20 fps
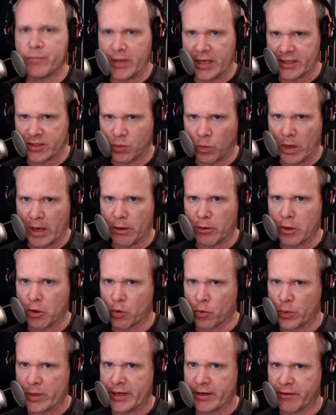That's WoW
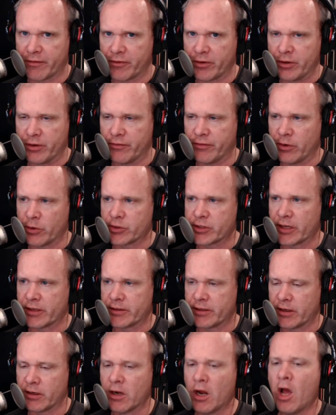Arena for you folks out
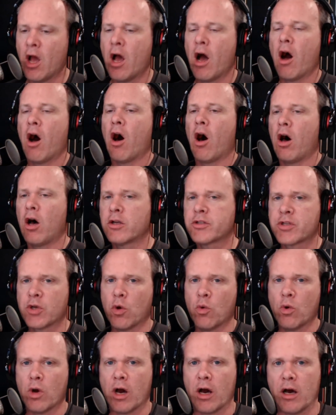there.
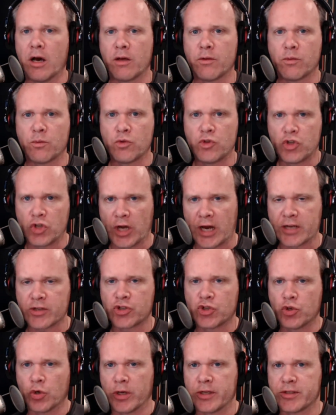Also, uh, Josh
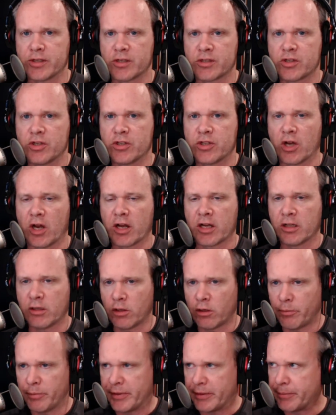joins us to talk a
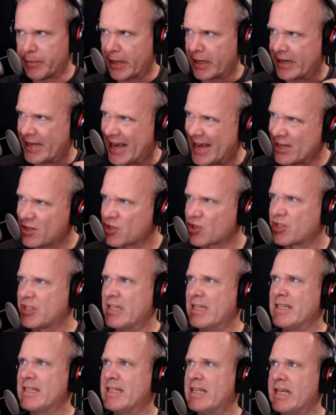little bit about
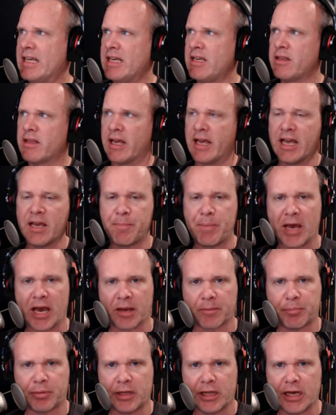HCT, the
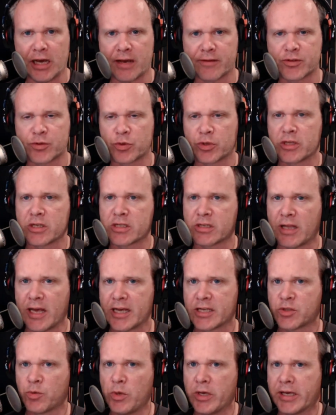APAC playoffs for this
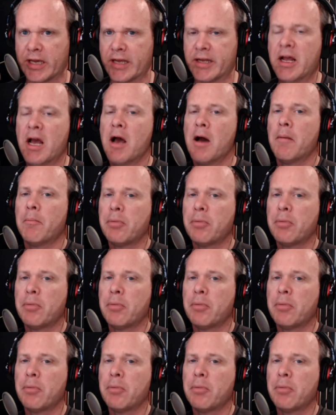last weekend.